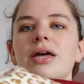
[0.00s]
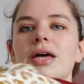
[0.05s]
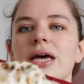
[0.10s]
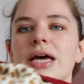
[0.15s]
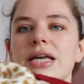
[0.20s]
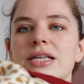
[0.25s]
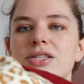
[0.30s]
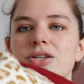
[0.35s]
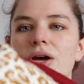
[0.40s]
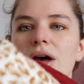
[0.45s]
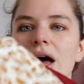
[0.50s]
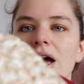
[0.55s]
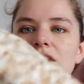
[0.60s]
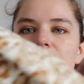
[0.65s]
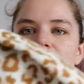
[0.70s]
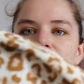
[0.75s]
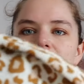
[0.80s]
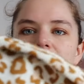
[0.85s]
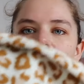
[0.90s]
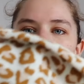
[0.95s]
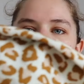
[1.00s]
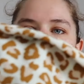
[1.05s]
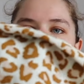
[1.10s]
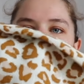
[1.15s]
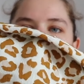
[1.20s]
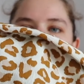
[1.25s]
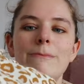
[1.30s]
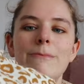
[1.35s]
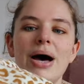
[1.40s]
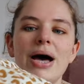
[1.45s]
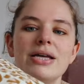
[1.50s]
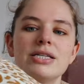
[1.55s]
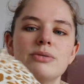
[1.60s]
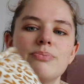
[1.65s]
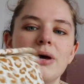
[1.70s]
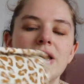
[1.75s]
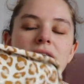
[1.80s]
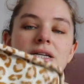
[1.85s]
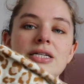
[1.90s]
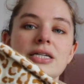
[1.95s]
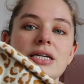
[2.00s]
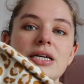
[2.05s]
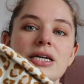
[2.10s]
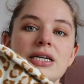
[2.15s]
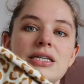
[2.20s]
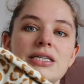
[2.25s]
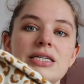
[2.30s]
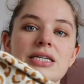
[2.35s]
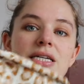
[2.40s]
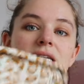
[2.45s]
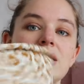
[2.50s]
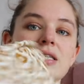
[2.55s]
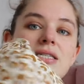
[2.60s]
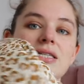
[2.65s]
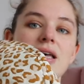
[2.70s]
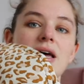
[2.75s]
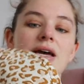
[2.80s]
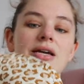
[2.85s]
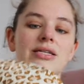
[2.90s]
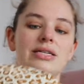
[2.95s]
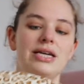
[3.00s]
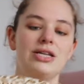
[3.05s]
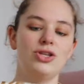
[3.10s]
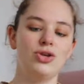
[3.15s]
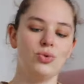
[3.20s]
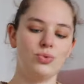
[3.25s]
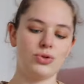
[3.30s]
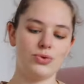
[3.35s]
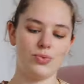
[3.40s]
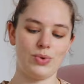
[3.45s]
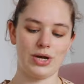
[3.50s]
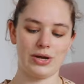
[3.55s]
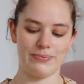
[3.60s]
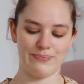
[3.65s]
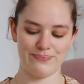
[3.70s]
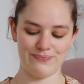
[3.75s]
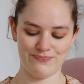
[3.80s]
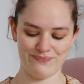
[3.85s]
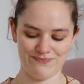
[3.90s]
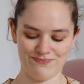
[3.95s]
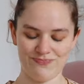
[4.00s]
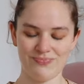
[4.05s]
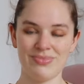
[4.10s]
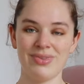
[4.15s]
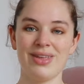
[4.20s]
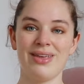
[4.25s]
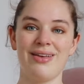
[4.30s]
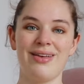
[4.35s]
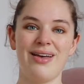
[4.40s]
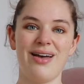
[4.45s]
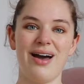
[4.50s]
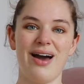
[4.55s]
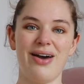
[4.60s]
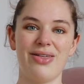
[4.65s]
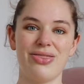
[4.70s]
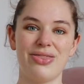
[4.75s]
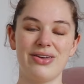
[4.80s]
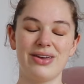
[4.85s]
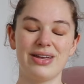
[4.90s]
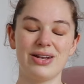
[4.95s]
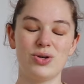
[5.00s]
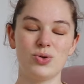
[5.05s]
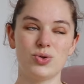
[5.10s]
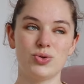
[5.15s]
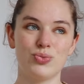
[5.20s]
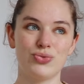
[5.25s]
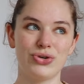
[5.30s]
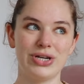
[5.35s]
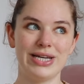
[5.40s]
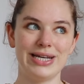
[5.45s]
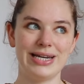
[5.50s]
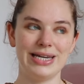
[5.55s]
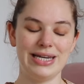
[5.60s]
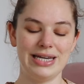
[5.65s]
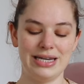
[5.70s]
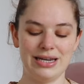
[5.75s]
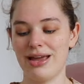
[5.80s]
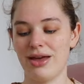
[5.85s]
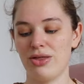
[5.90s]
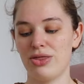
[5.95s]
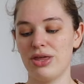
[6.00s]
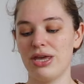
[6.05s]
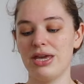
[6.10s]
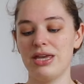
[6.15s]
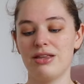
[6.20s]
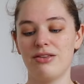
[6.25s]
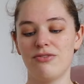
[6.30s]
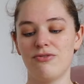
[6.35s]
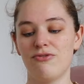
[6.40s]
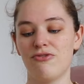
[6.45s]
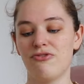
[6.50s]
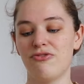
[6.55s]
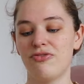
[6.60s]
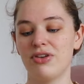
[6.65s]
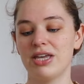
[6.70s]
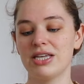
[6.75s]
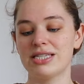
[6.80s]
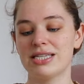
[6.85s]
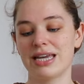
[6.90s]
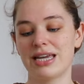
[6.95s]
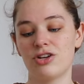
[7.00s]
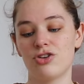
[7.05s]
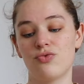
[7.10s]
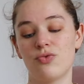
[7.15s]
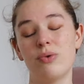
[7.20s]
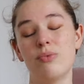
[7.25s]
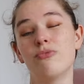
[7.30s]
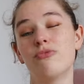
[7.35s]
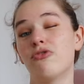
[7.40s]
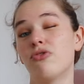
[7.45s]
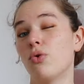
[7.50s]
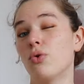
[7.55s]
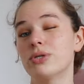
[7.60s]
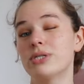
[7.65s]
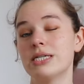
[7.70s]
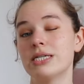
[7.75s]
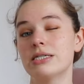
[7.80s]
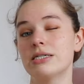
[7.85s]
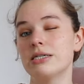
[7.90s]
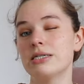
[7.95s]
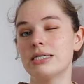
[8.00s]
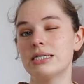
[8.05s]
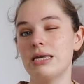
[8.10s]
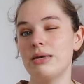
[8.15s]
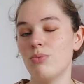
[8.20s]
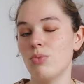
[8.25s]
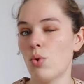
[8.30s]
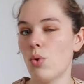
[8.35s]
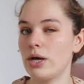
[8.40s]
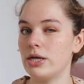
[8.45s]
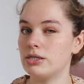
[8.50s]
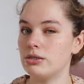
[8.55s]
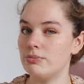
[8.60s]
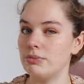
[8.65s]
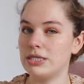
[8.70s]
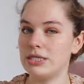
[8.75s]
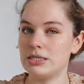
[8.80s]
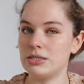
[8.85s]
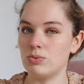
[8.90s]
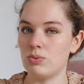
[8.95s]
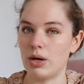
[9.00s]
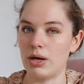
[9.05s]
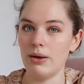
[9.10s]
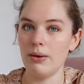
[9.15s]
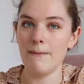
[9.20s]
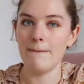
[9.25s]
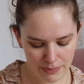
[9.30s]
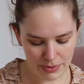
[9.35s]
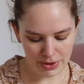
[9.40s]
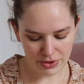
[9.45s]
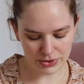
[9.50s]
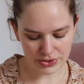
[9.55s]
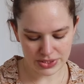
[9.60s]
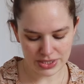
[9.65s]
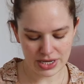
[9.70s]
And so I actually have a bias binding in the inside, and you know what? I think it looks pretty clean. I think it feels like it reinforces the seam quite a bit as well, because